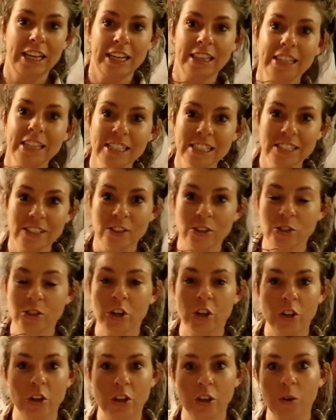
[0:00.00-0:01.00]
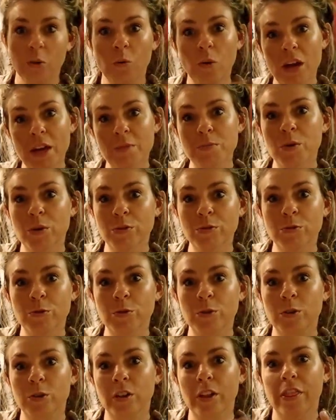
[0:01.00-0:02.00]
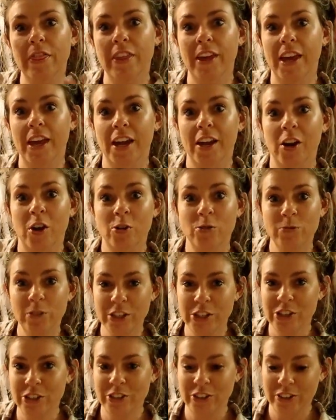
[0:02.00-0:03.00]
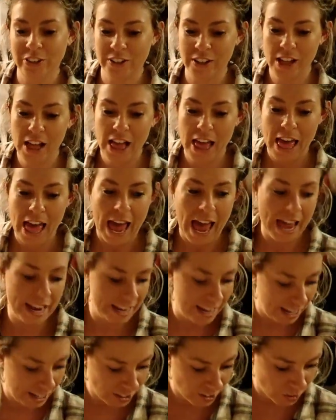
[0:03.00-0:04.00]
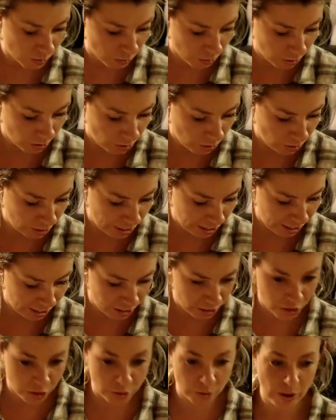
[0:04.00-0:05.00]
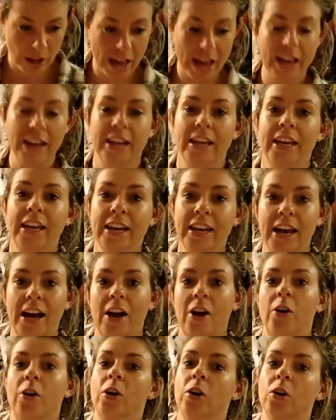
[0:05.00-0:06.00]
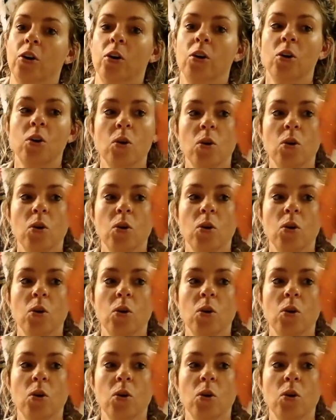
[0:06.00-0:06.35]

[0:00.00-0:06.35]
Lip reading: like this and it'll start looking way more full than original. And next we're going to add in our